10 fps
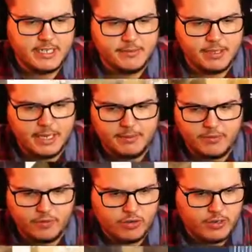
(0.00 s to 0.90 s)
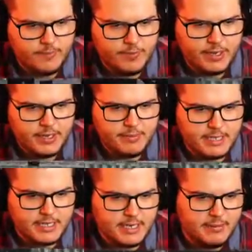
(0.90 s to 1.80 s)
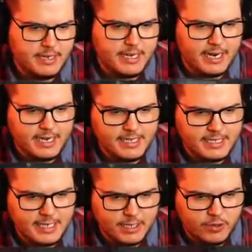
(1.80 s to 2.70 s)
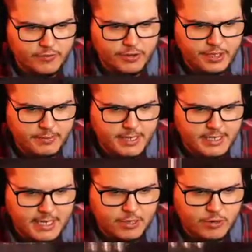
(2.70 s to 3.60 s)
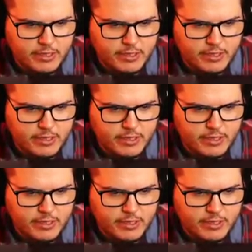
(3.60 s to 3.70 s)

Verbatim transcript: in Black Ops 4. Because, I mean, I guess it's kind of cool if you think about it. It's kind of cool